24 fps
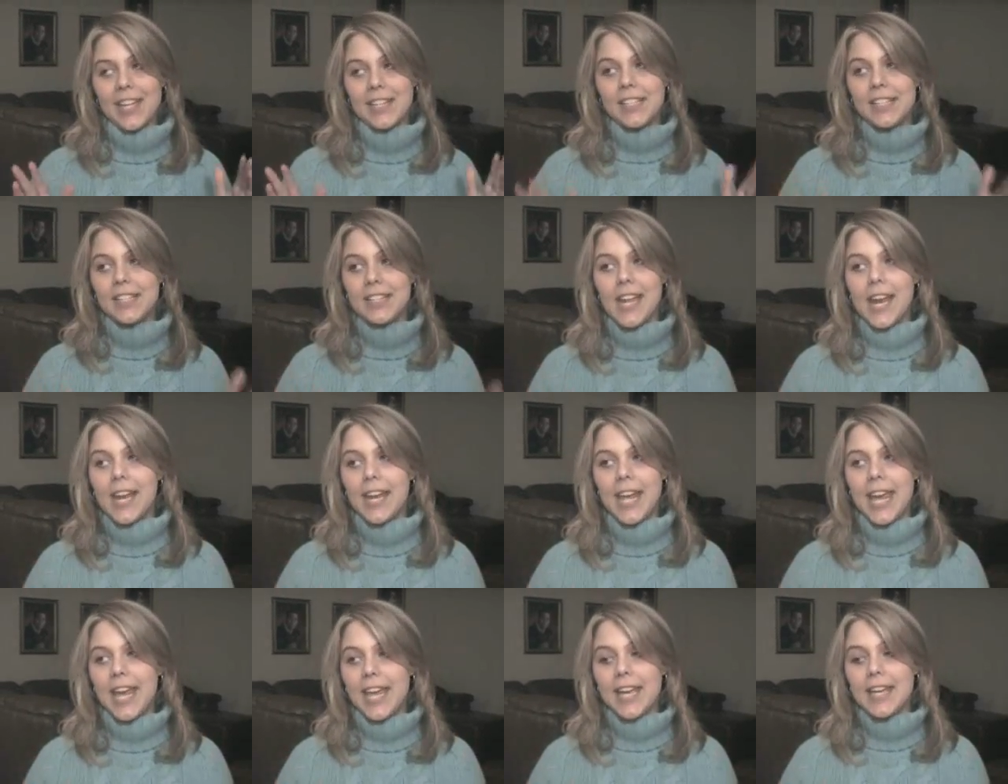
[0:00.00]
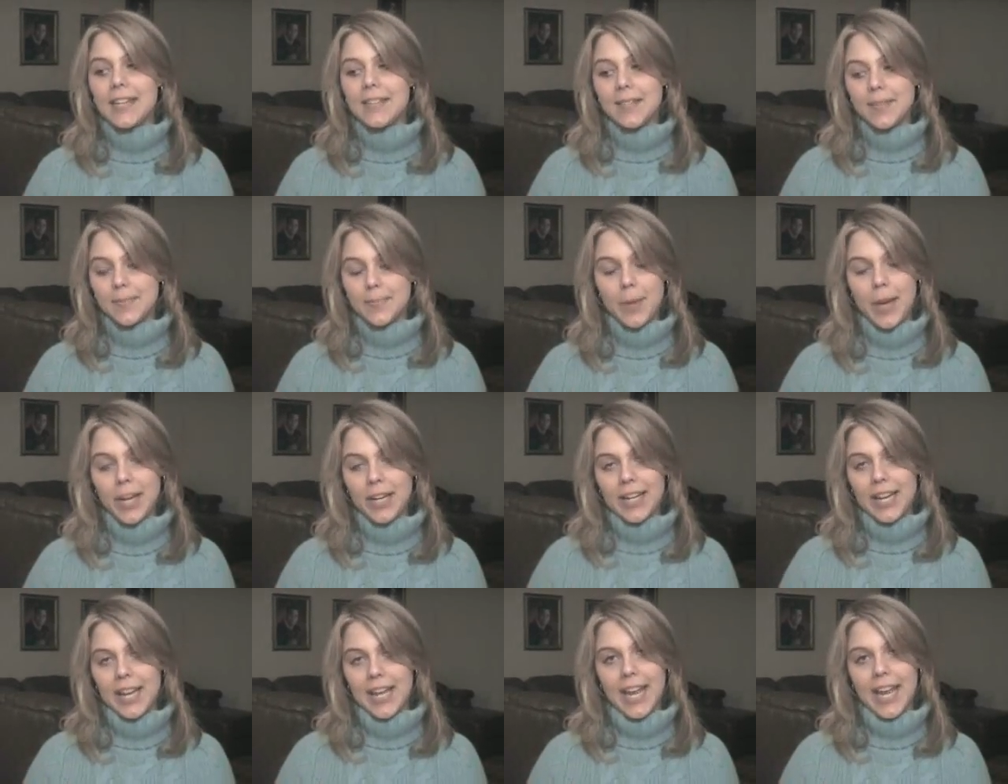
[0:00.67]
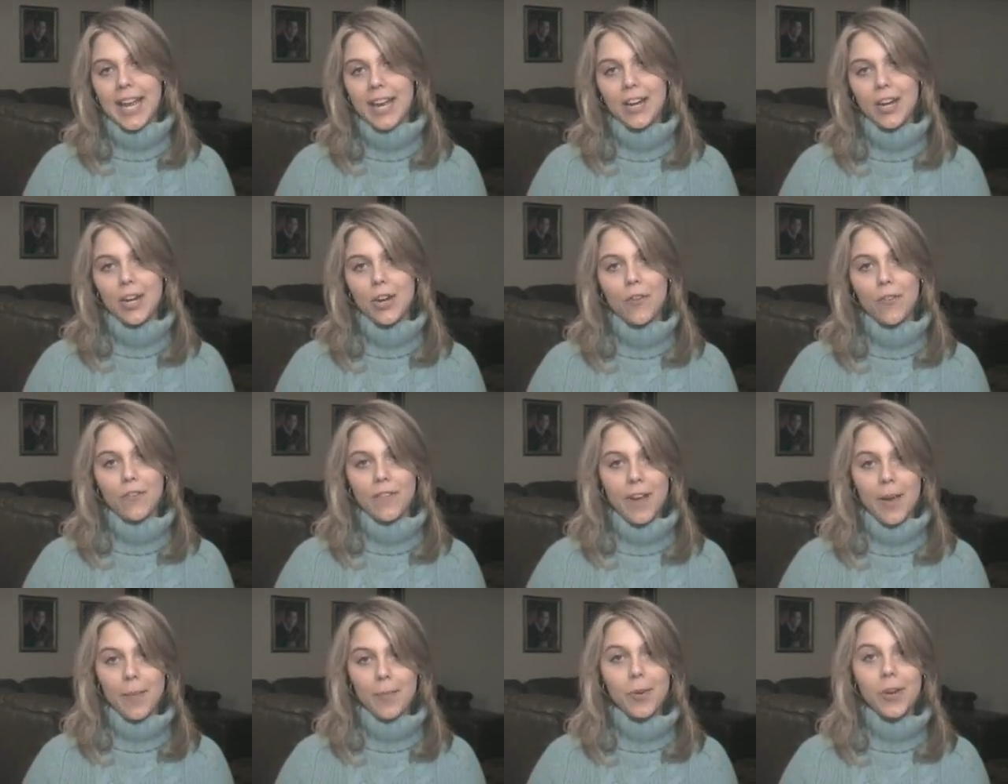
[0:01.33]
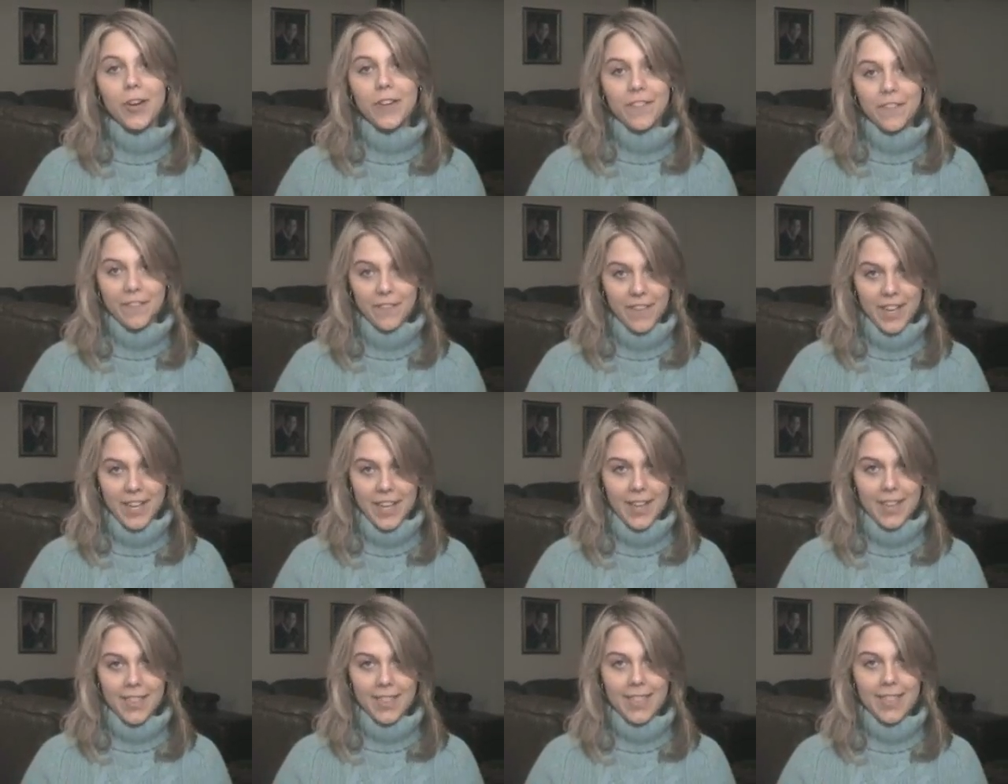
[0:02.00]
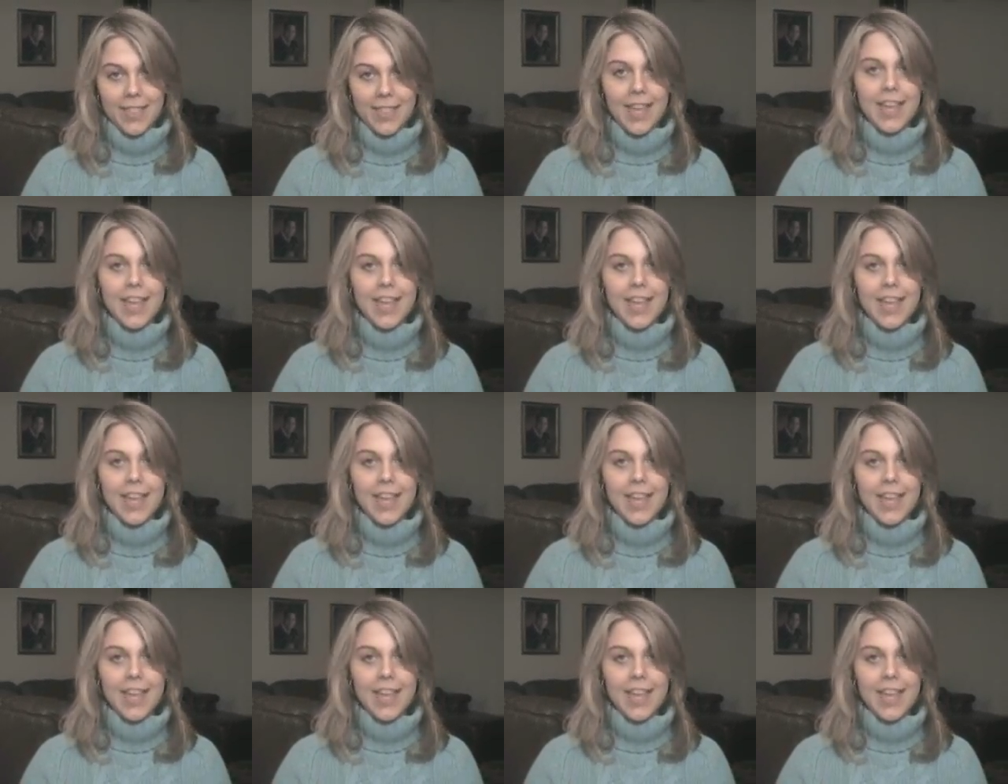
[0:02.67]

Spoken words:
today is Monday, November 5th,